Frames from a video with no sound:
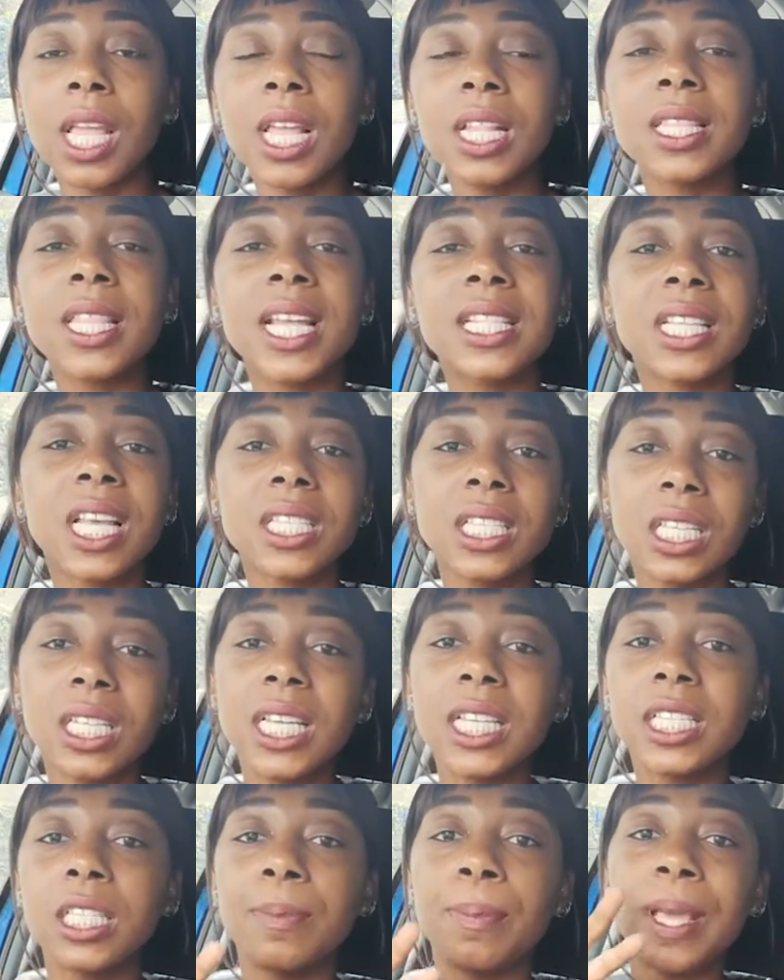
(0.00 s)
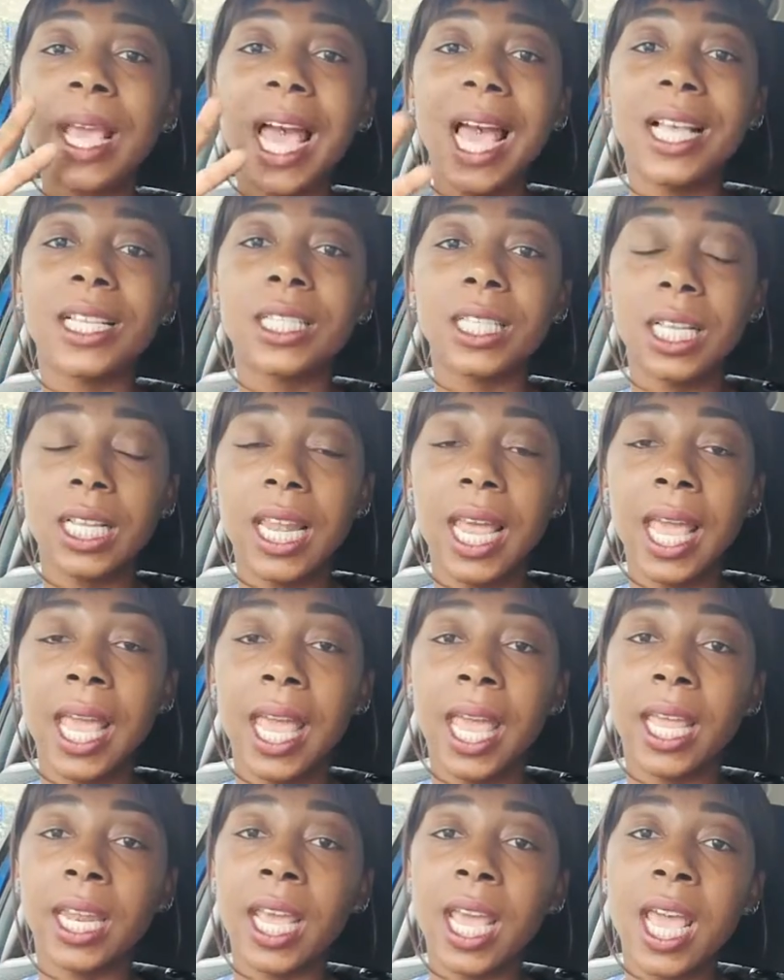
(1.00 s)
that doesn't need to be
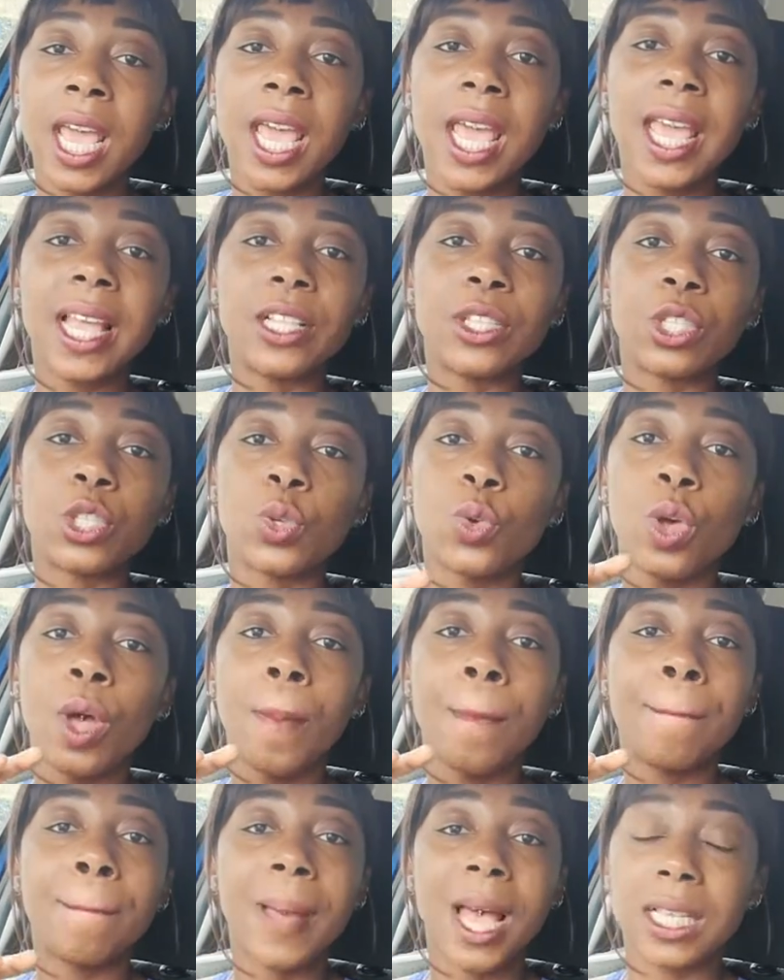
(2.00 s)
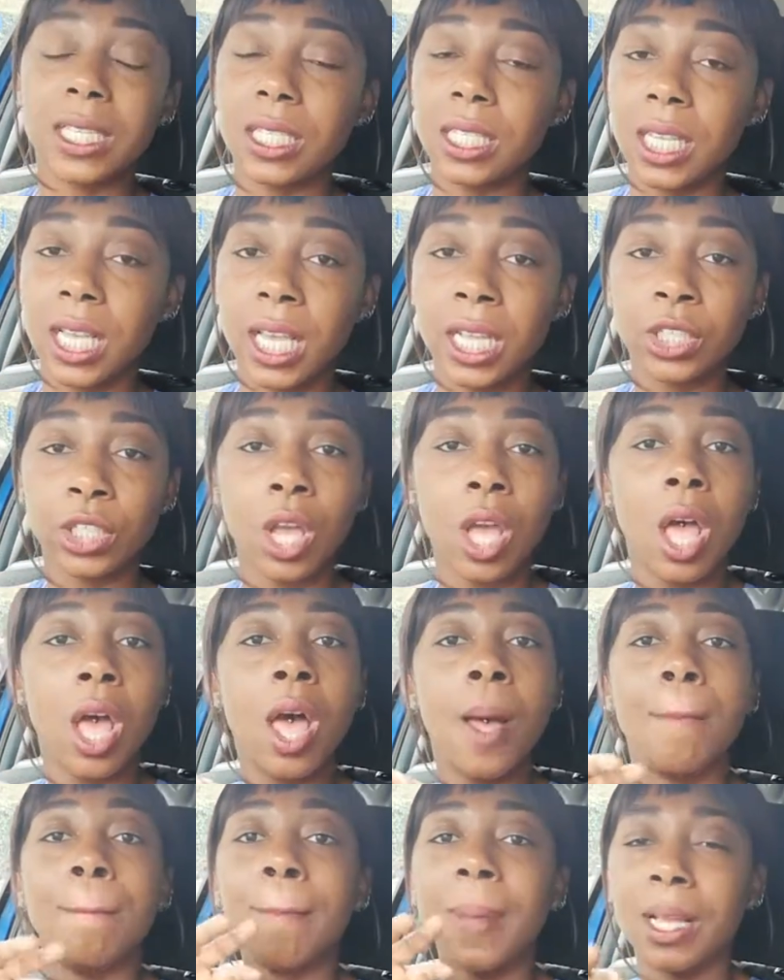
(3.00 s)
escalated into a massive,
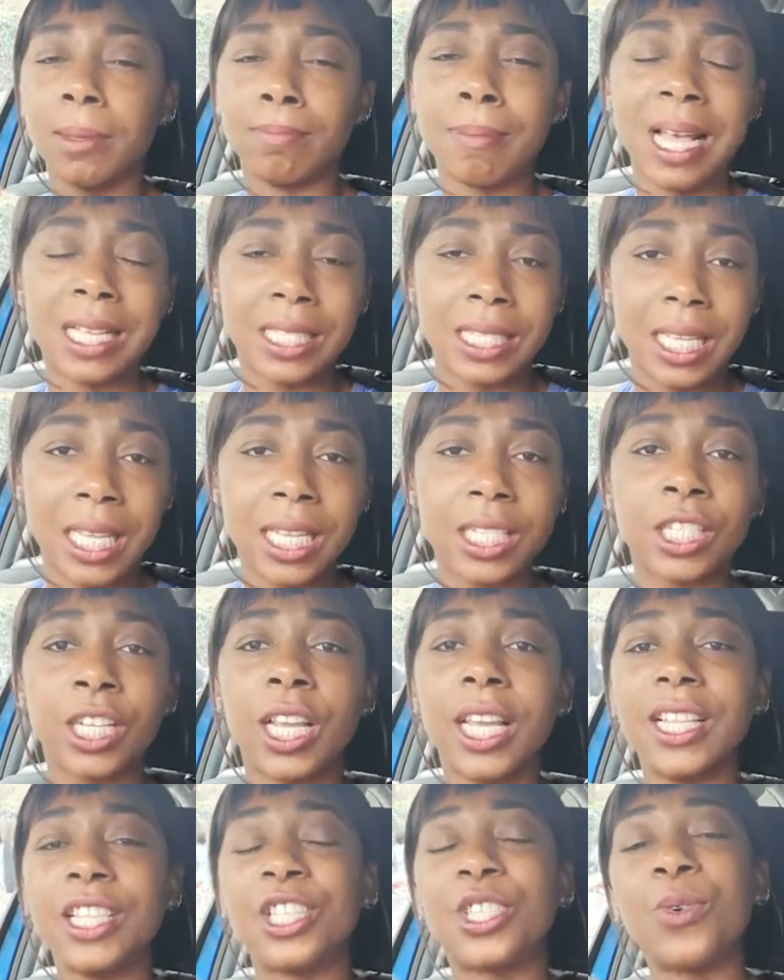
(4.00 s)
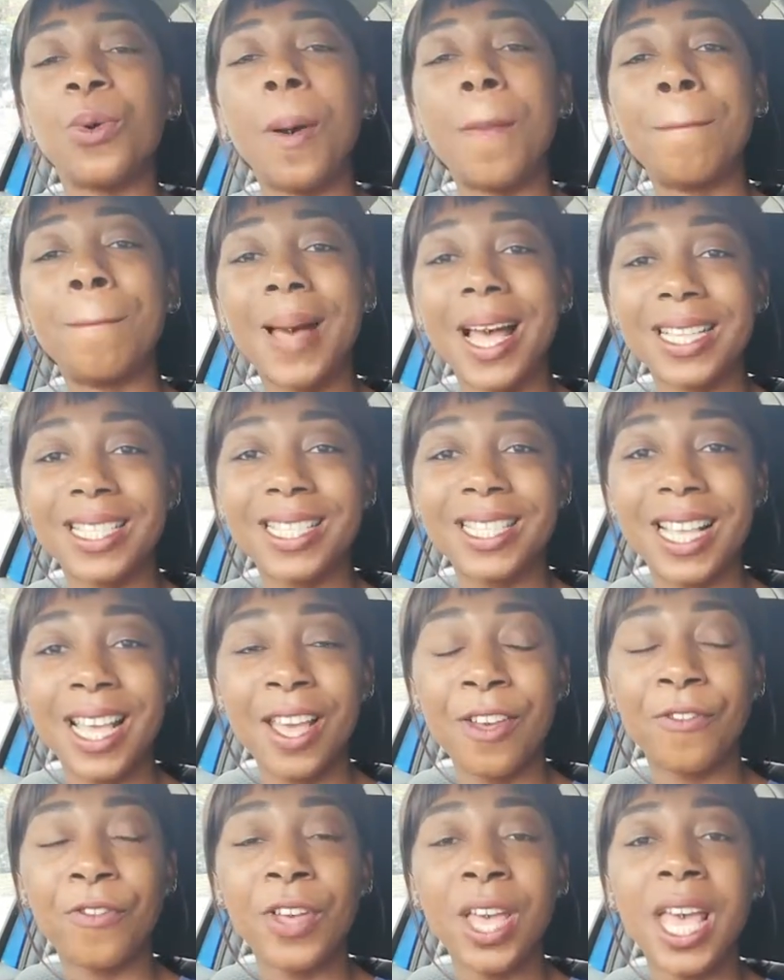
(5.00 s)
ma massive, into a
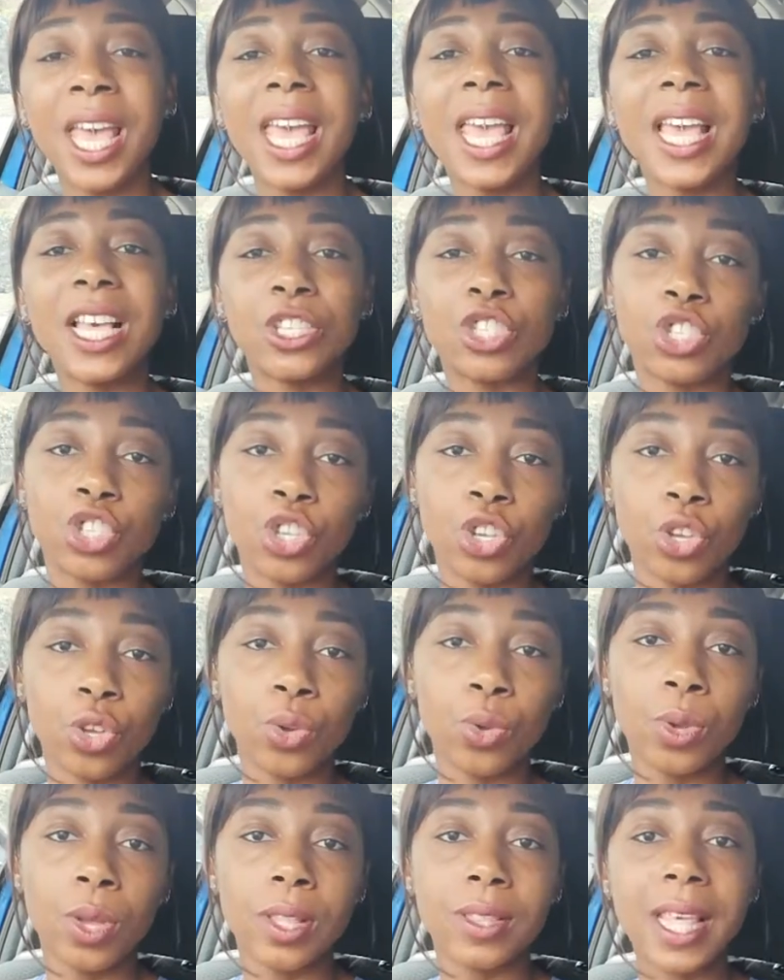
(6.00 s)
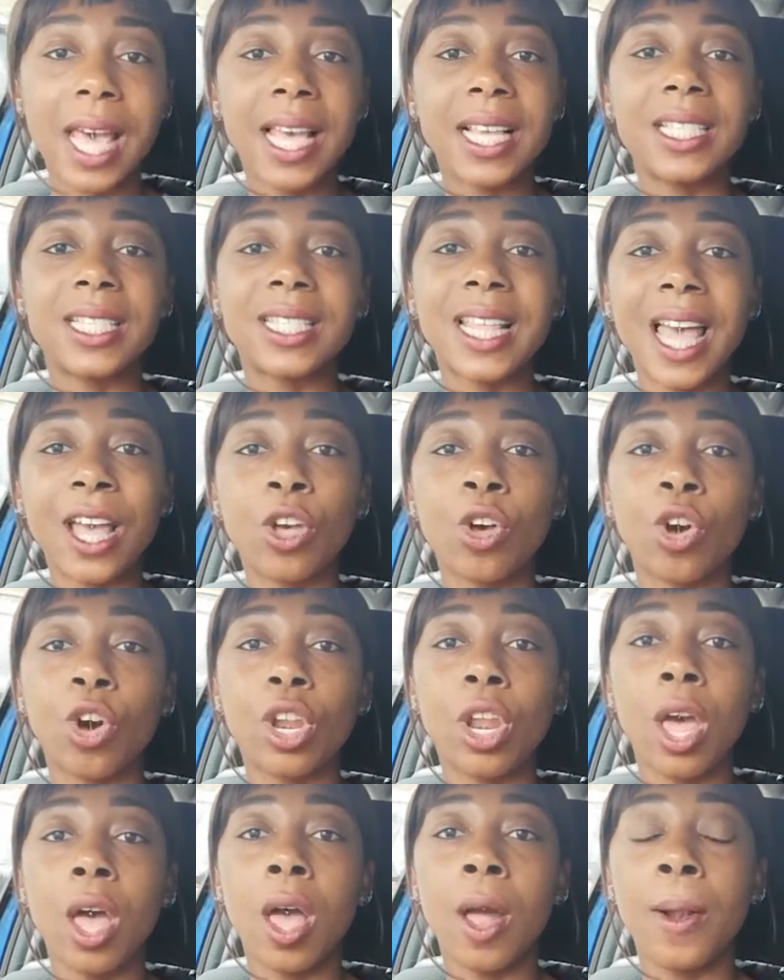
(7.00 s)
massive issue that is then
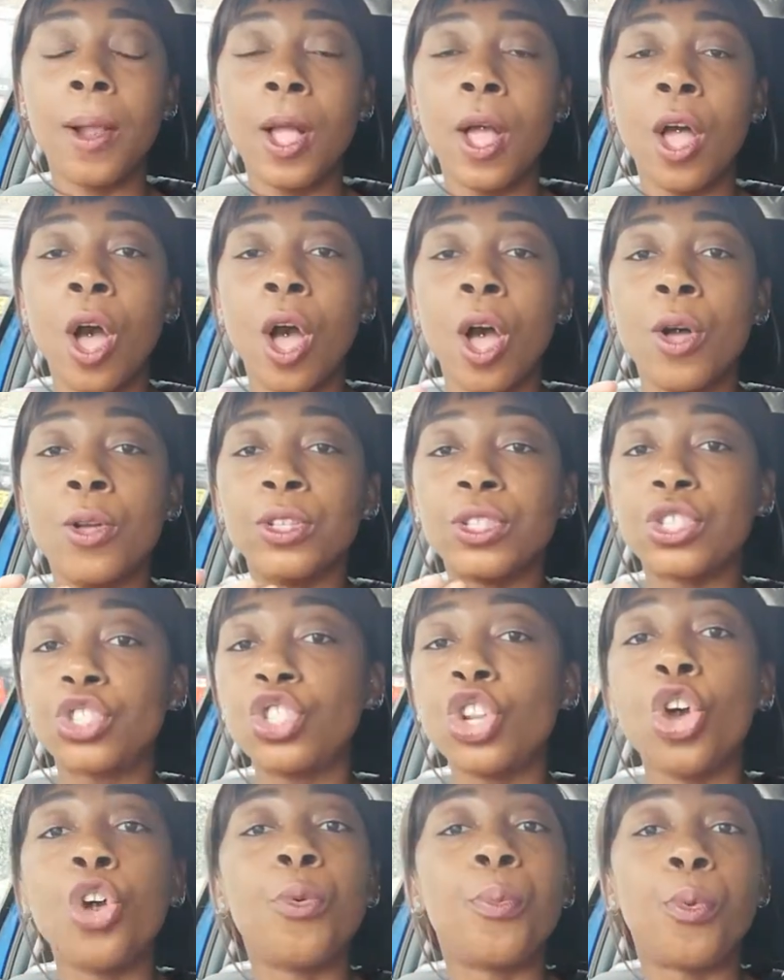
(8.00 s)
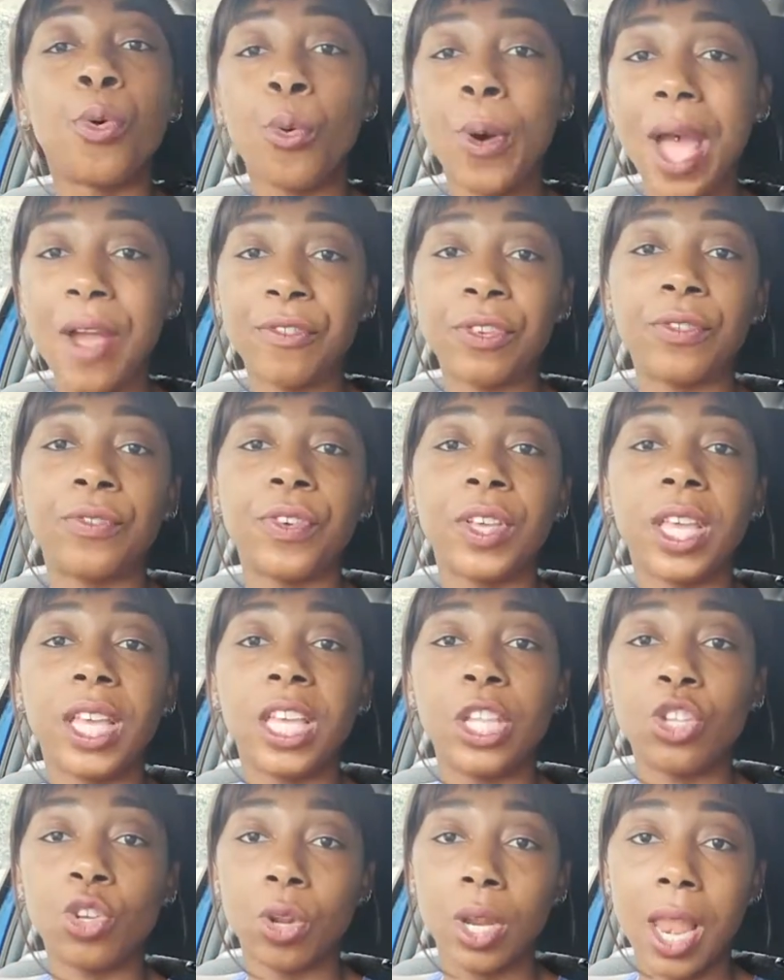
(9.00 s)
gonna snowball everything
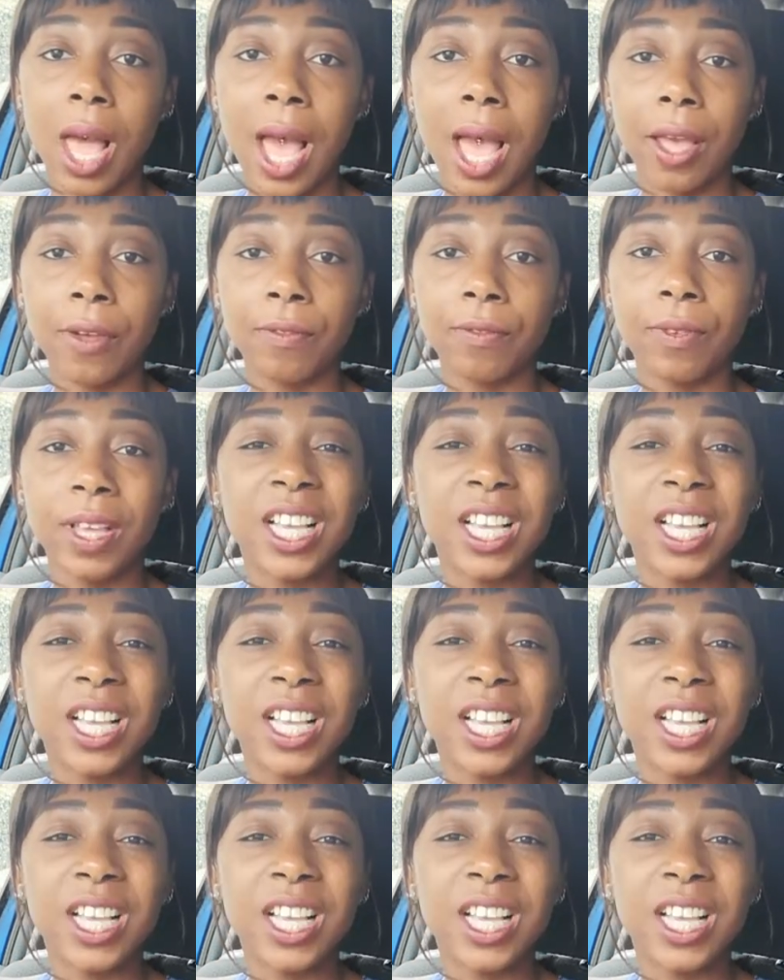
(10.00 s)
in your life.